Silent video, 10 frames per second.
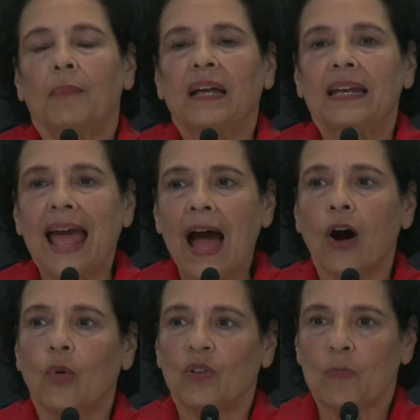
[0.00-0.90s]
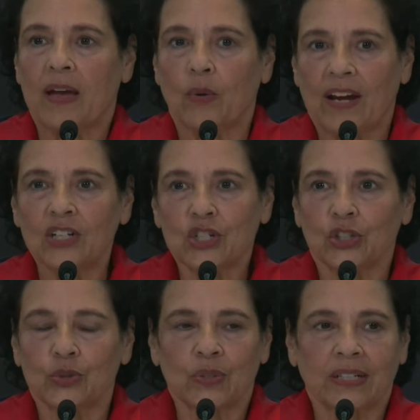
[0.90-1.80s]
But now, with my
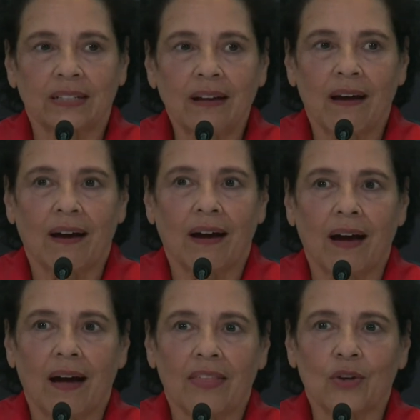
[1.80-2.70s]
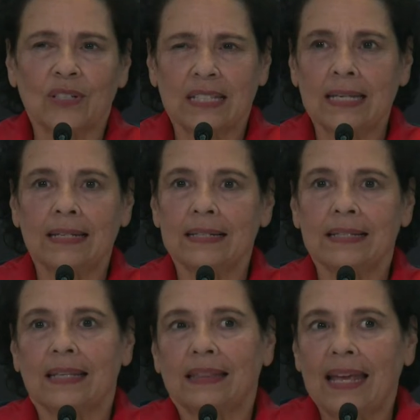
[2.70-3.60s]
grandchildren, there's
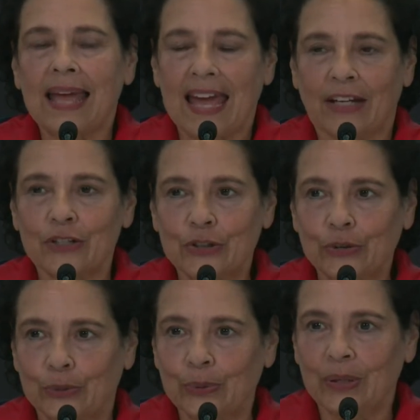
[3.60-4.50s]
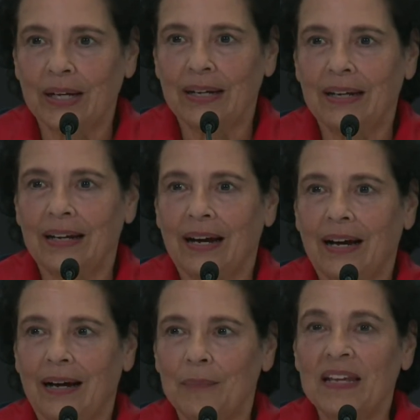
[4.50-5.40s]
things that they can't do
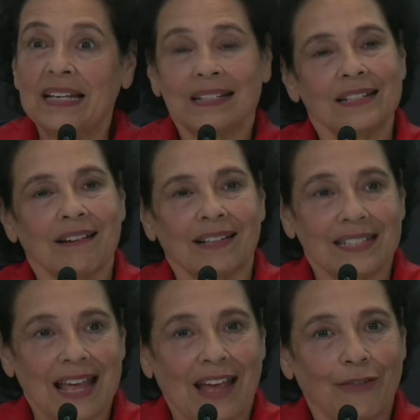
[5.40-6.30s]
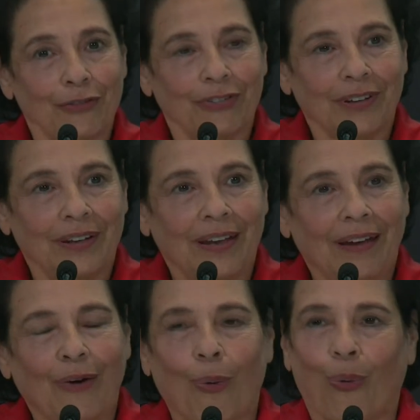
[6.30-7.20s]
because it's not safe
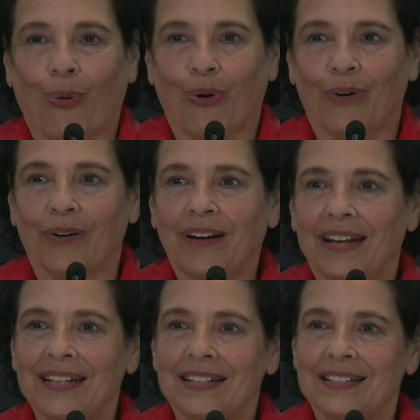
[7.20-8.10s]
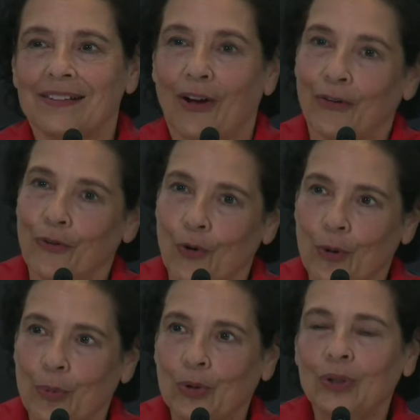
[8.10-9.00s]
or it's not
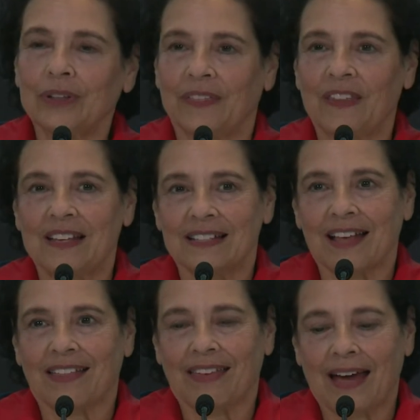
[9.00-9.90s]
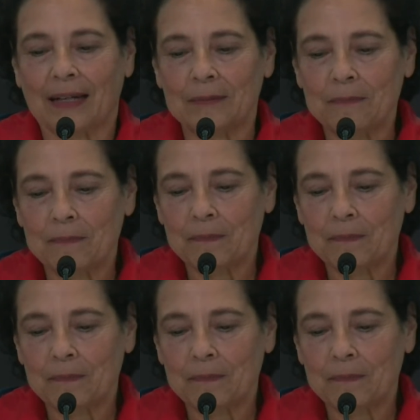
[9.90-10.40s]
affordable and things like that.